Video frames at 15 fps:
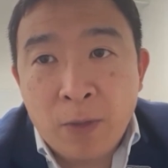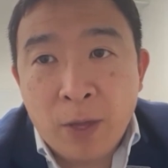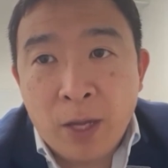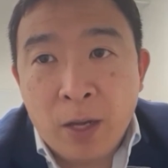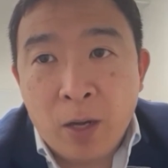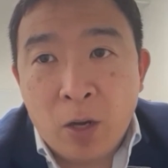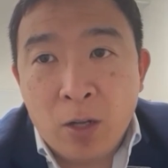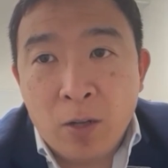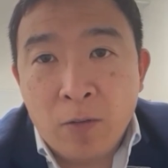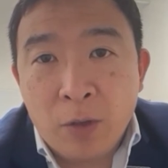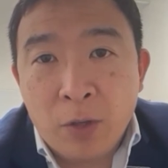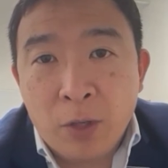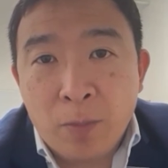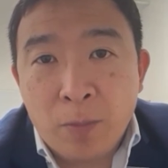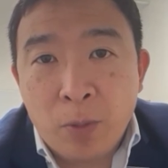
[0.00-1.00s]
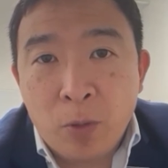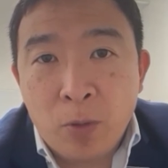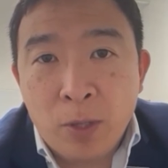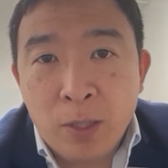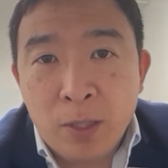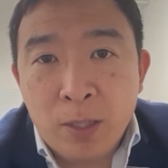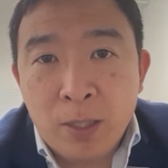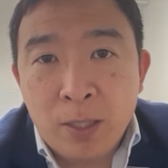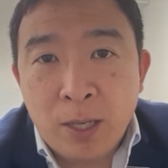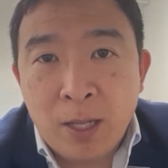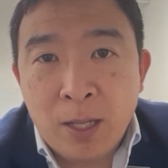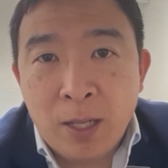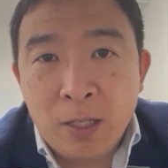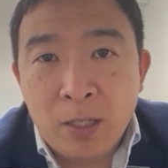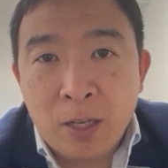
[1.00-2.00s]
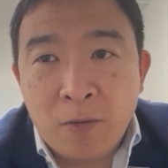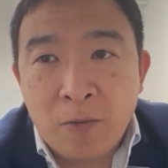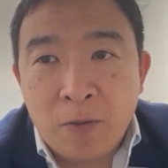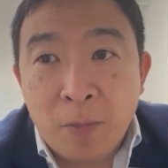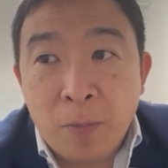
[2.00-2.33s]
on all of their components, and then tougher